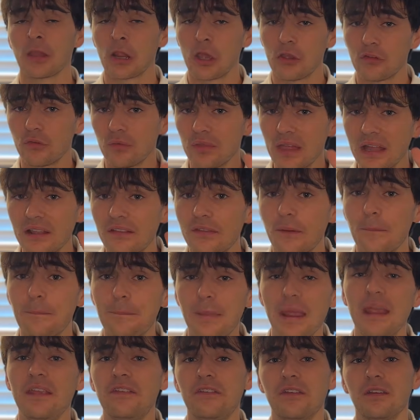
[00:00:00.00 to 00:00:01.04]
So that's the
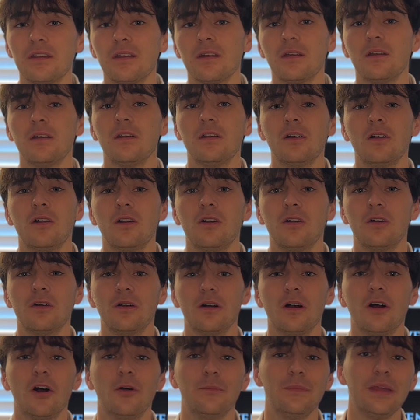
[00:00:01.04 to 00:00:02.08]
basic
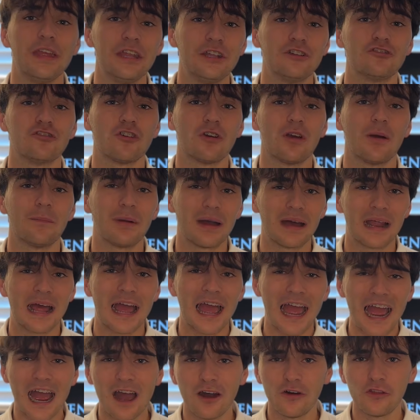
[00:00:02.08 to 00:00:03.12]
intro about
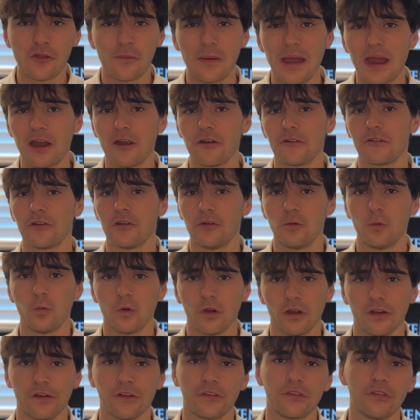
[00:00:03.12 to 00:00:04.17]
how the power grid
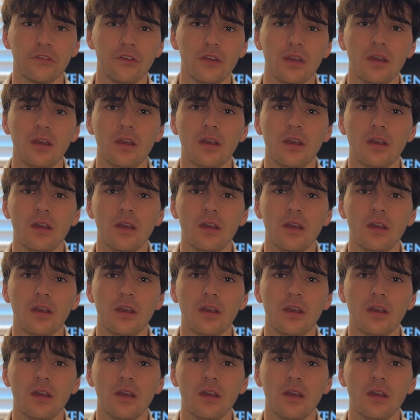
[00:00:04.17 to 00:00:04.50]
works.